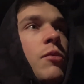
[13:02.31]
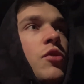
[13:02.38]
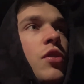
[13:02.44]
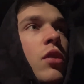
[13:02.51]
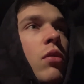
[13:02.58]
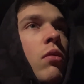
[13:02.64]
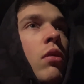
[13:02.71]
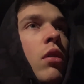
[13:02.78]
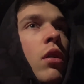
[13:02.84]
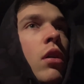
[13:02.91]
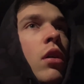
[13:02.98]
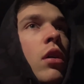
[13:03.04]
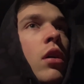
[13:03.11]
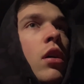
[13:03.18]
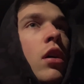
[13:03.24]
So
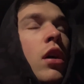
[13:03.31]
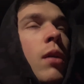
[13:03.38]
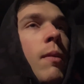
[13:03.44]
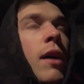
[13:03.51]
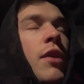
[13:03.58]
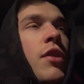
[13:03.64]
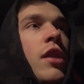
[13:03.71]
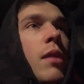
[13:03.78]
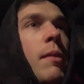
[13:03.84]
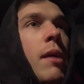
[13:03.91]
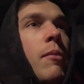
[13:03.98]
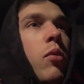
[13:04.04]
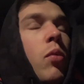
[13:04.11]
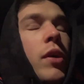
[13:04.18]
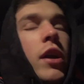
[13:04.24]
I think the main
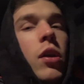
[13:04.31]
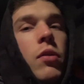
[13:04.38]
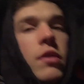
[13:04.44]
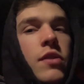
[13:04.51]
point here is